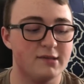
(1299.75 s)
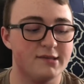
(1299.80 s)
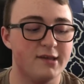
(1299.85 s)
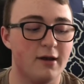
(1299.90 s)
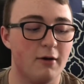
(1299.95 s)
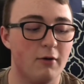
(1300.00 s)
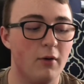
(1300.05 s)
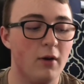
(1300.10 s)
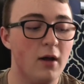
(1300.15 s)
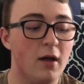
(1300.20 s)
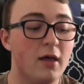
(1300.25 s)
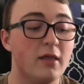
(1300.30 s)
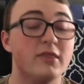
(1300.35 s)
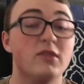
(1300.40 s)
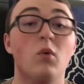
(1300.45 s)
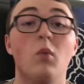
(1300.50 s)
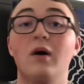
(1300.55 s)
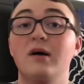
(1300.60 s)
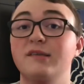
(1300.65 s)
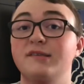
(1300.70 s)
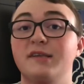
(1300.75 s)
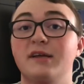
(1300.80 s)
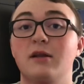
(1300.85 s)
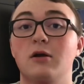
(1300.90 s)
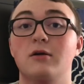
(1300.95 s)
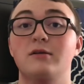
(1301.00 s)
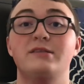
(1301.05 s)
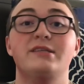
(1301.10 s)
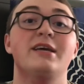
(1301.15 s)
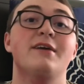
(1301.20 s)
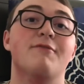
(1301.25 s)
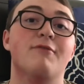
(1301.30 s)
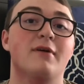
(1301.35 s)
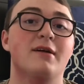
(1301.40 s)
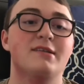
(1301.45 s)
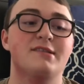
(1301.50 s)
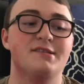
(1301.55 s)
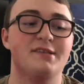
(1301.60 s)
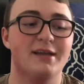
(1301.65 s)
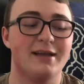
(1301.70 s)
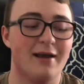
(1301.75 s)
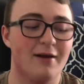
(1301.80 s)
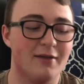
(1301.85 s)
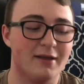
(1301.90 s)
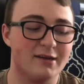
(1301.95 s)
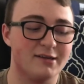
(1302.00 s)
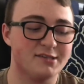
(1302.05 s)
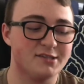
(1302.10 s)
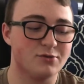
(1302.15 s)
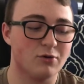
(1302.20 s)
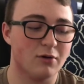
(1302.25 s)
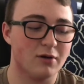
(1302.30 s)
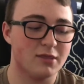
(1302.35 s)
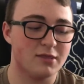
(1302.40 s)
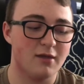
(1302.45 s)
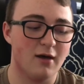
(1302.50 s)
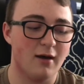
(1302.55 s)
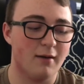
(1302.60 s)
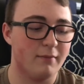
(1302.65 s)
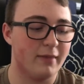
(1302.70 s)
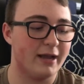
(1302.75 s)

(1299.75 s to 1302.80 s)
So the ones that are different stick out like a sore thumb.